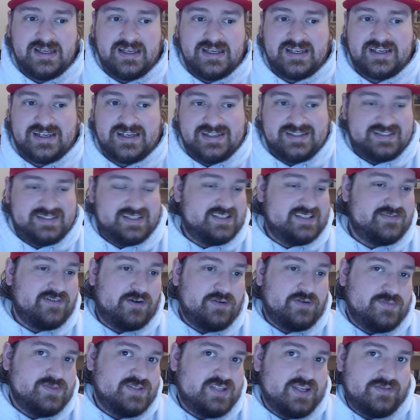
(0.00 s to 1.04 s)
because it's
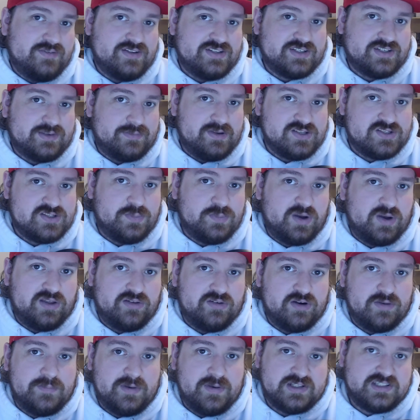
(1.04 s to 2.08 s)
volume 7. It's gonna be a
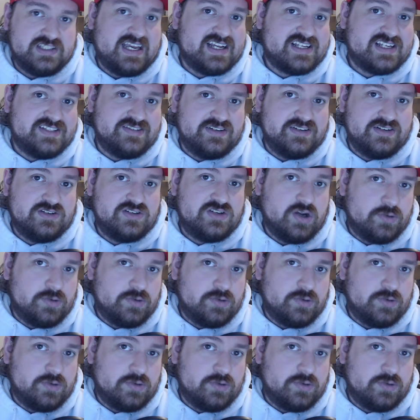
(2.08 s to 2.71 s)
spoiler, but it's excellent.